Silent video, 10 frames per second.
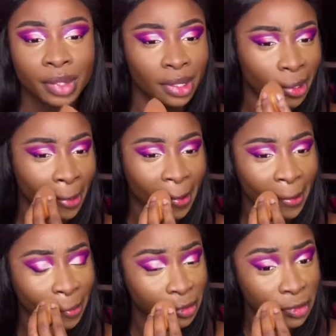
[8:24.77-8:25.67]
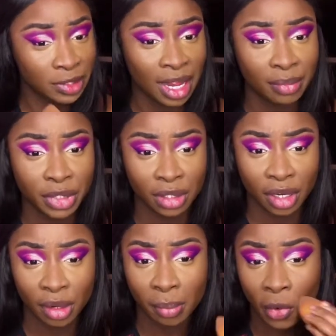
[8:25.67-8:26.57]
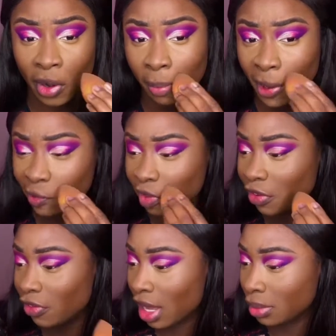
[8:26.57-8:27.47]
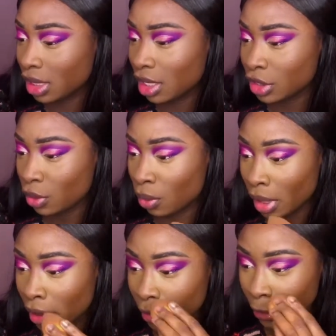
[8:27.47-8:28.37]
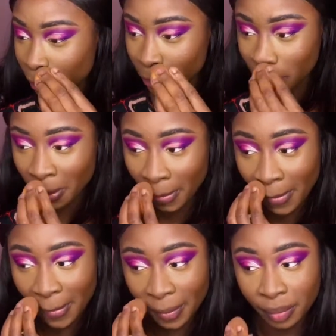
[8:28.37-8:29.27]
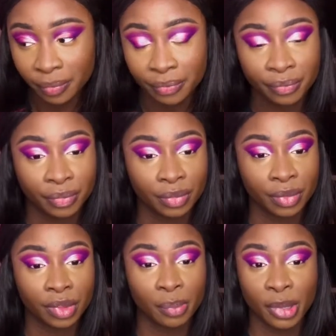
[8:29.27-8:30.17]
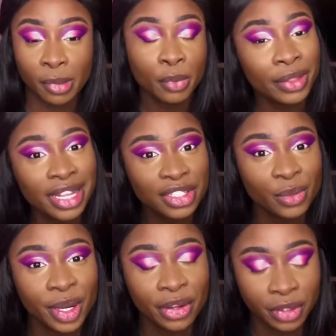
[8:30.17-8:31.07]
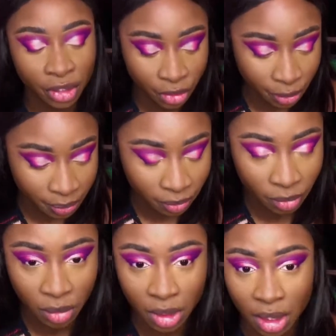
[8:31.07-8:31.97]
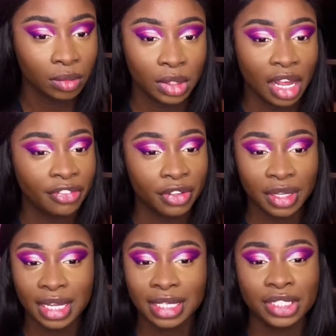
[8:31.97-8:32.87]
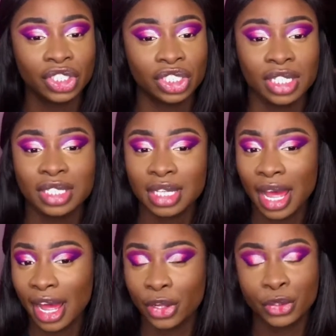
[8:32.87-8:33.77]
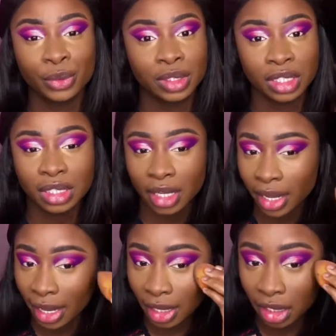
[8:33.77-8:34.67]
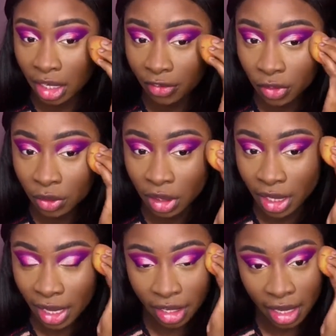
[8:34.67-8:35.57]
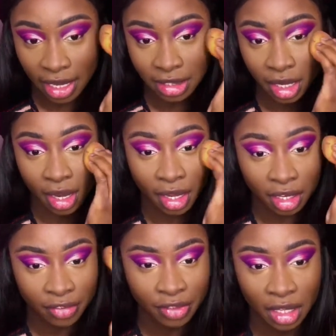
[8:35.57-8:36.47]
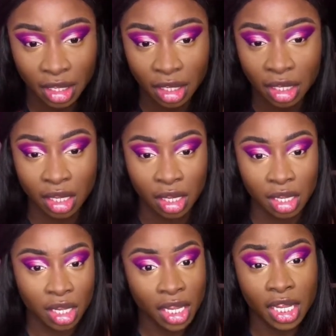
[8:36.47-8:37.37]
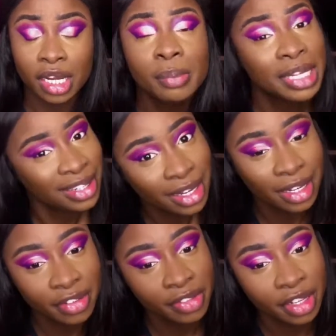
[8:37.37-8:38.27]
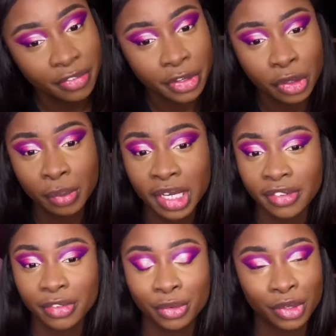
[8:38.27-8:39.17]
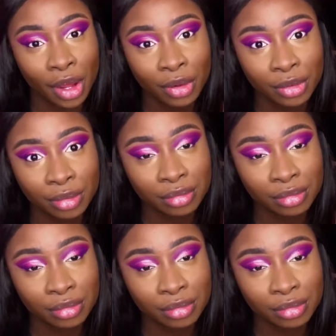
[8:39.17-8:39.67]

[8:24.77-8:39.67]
it gives you time to learn more about the family that's around you, the people that's around you. I feel like it's just how you look at it. If you look at it as a negative thing, it'll be a negative thing for you. But if you don't,